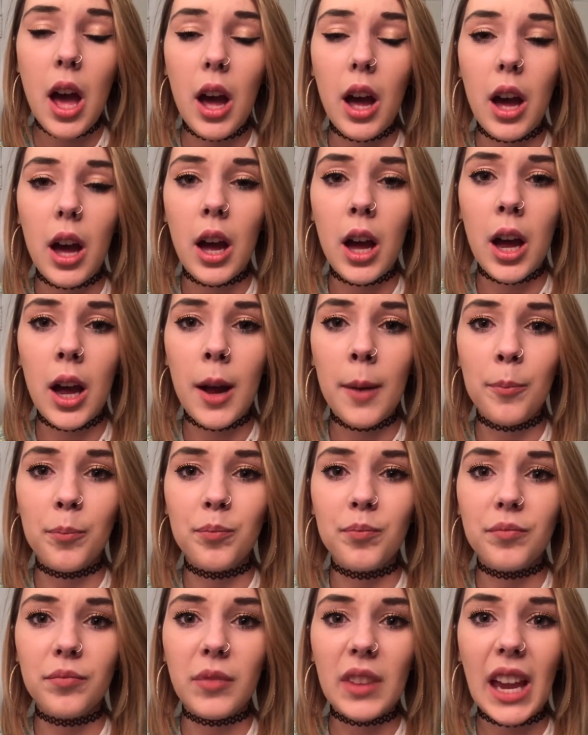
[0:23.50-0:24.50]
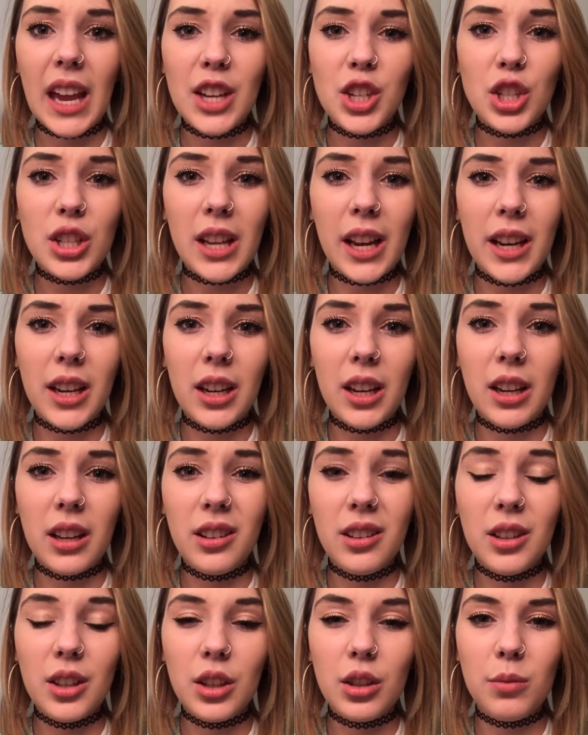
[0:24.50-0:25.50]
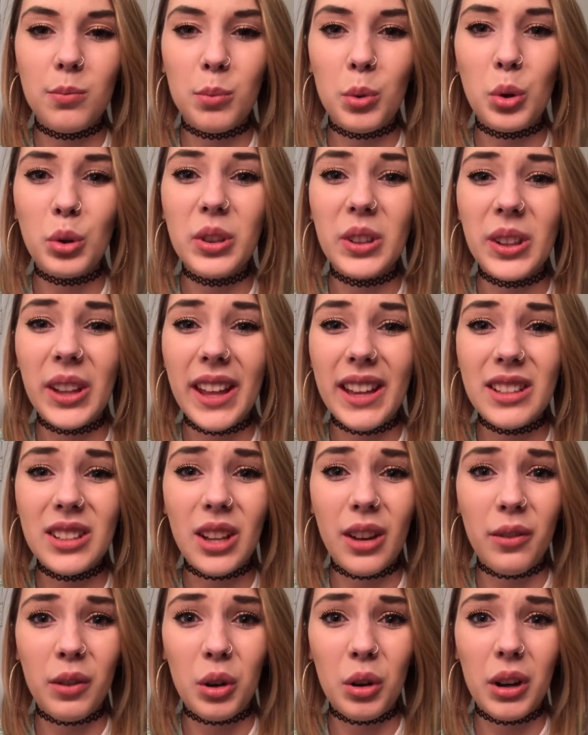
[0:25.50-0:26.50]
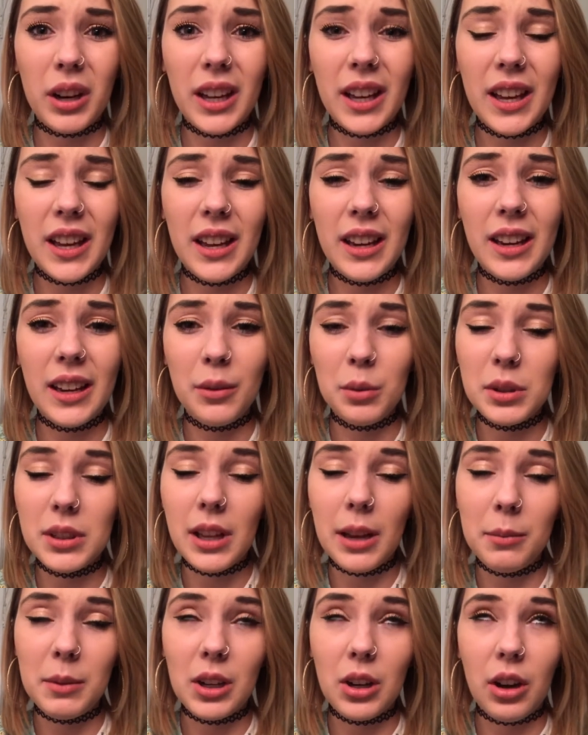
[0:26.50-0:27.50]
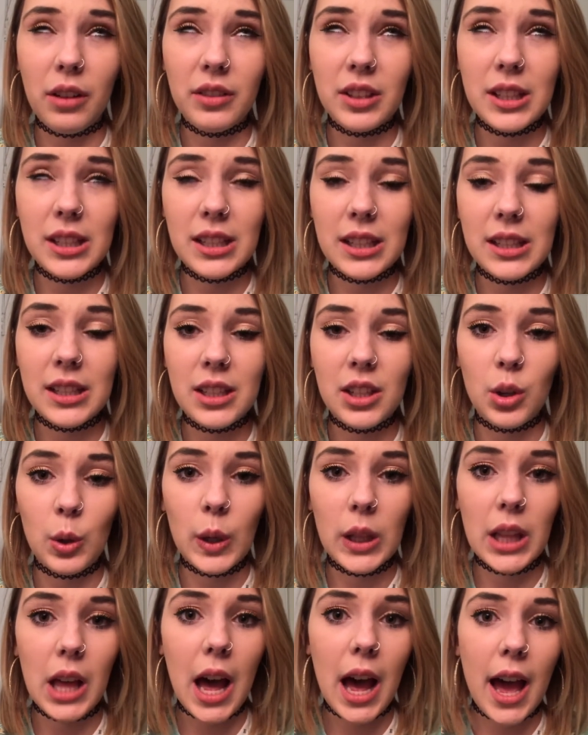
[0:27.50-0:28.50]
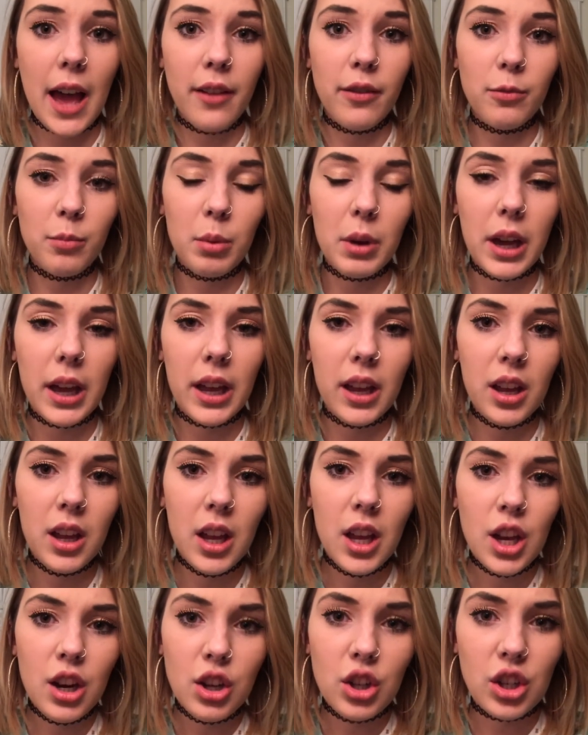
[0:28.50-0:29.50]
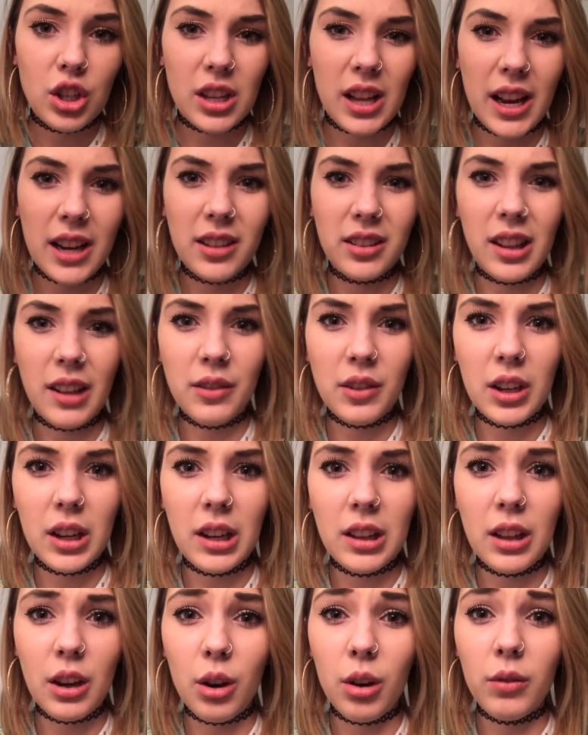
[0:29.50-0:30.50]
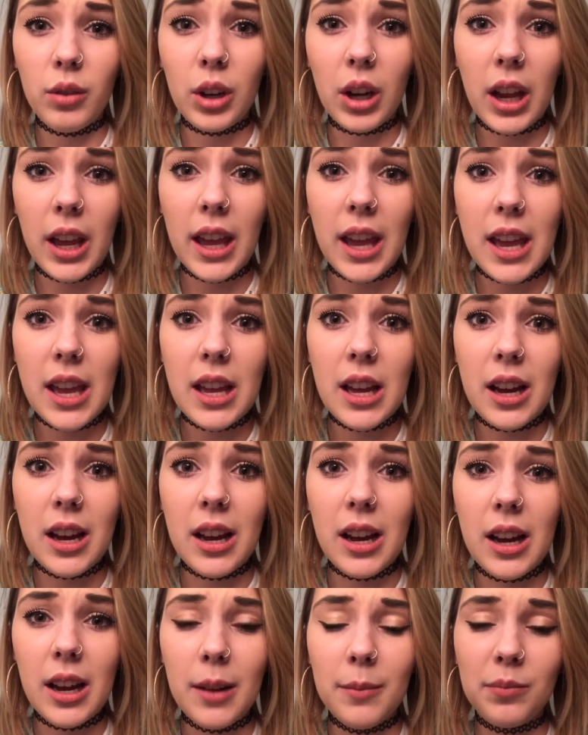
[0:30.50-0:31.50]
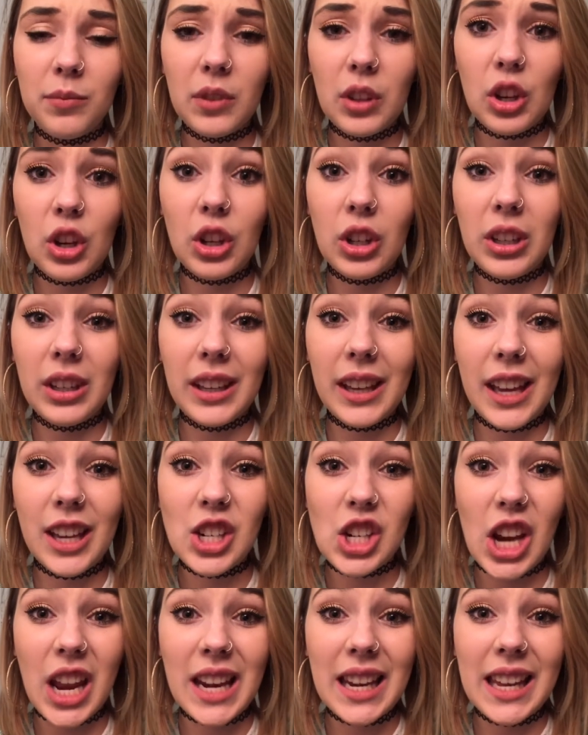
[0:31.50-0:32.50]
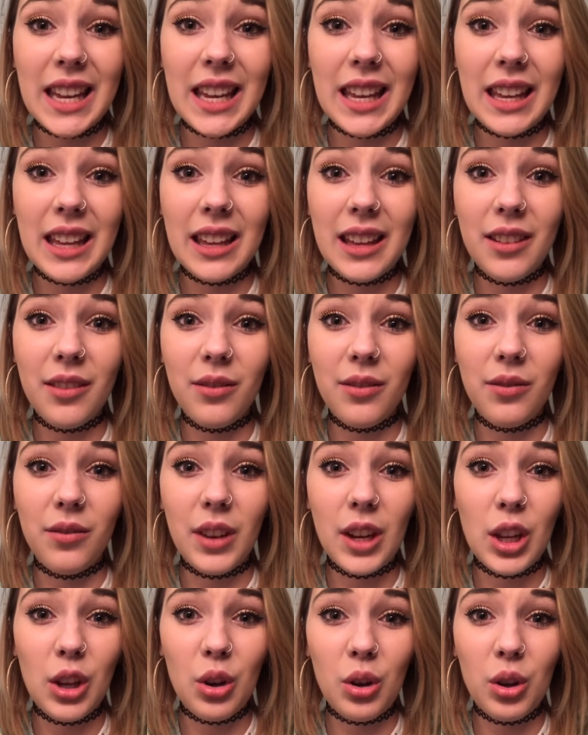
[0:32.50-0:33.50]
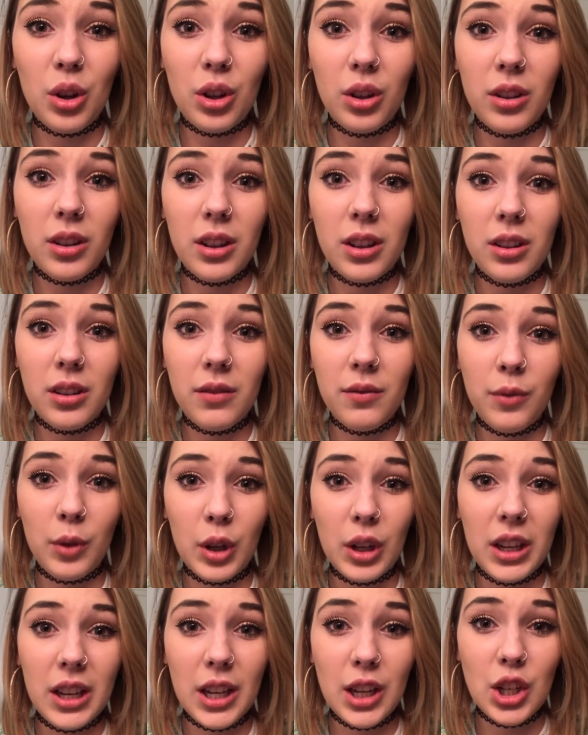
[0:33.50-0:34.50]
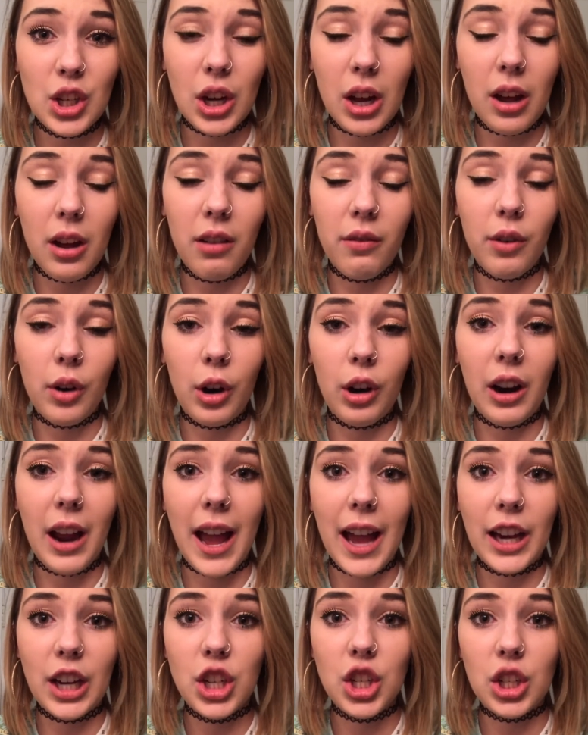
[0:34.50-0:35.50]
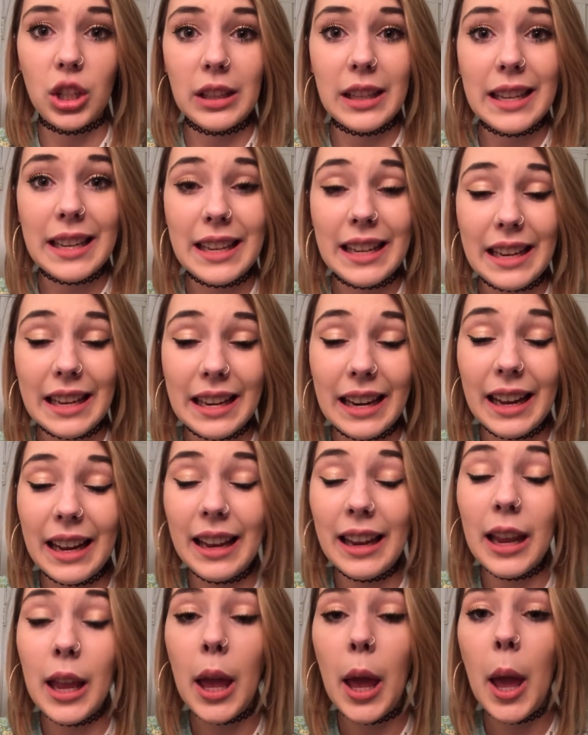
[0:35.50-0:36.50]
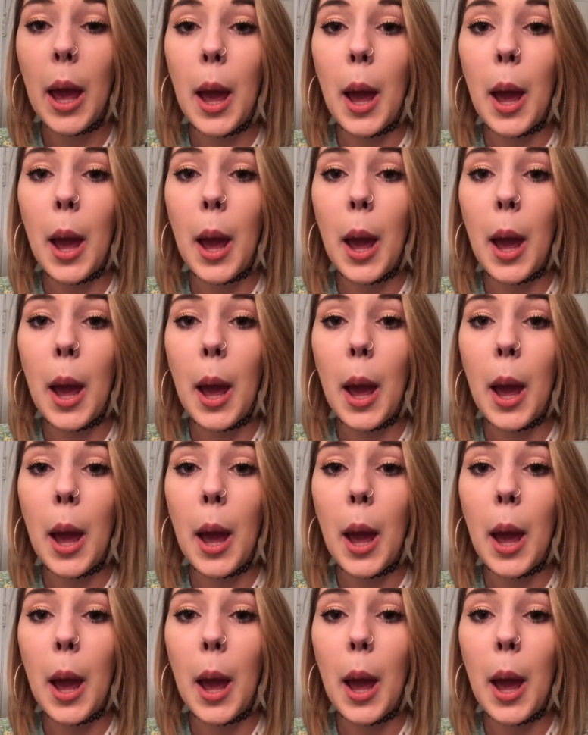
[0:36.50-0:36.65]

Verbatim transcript: Um, I just kind of pulled the legs off a of cricket. It was, I mean, obviously still alive, but just kind of left it in there overnight. Um, couldn't catch any video footage of her actually eating,